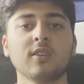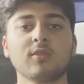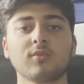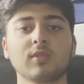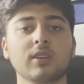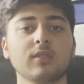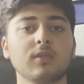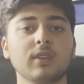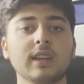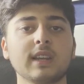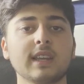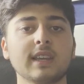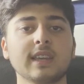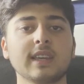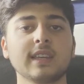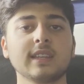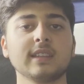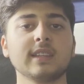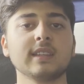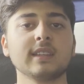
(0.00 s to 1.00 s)
rereading
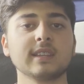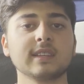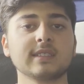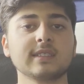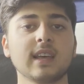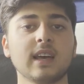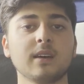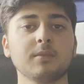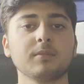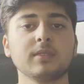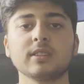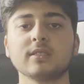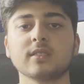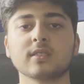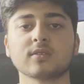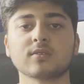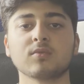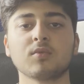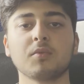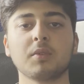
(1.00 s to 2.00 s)
in an exam. It
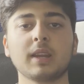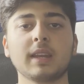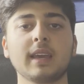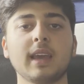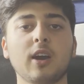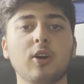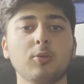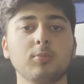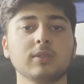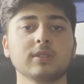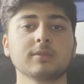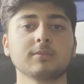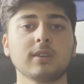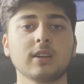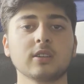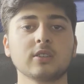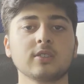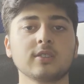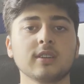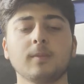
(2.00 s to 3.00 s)
doesn't really help as
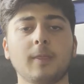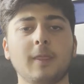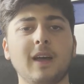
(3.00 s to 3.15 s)
much.